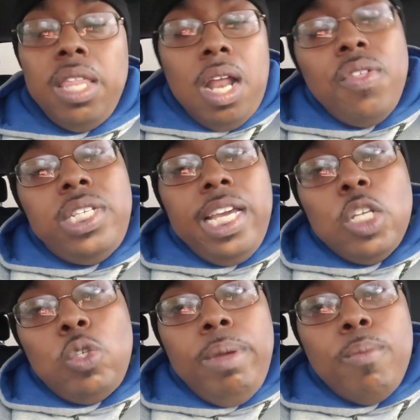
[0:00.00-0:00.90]
Then other
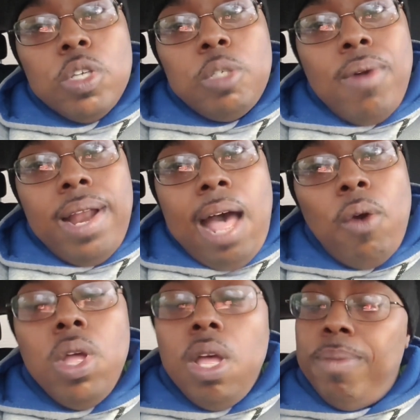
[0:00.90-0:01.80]
tickets will be more spread
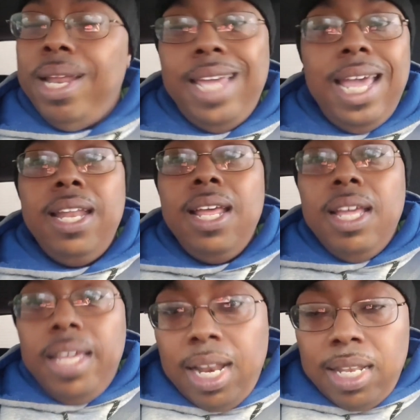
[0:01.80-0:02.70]
out, but again,
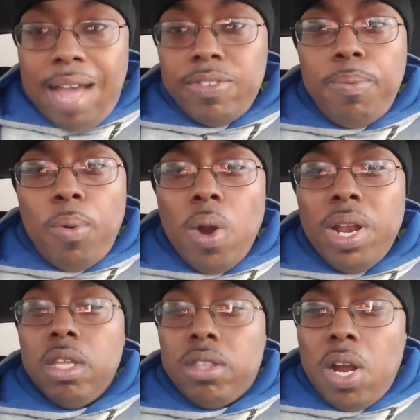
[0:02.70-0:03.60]
get in live
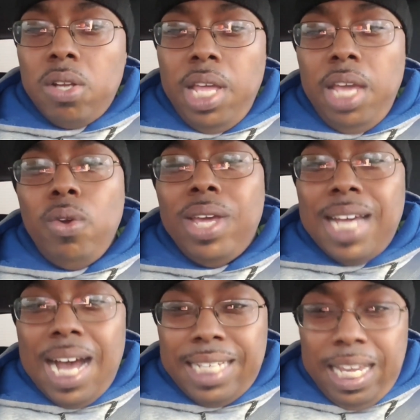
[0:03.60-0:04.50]
support. The third thing, you
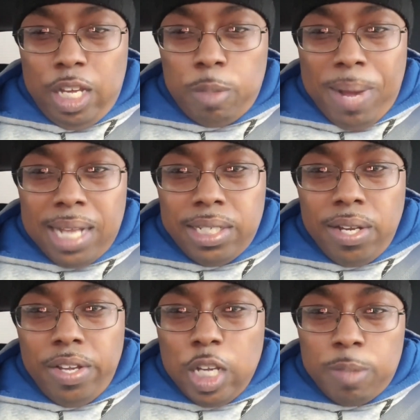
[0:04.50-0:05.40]
can contact your
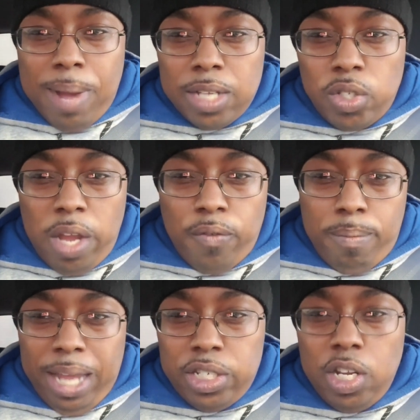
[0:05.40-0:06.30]
sponsor. Your sponsor's
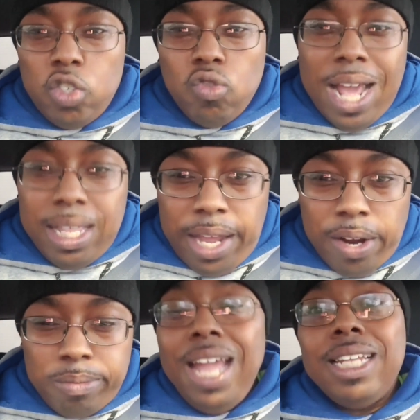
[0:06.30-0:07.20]
information is right there.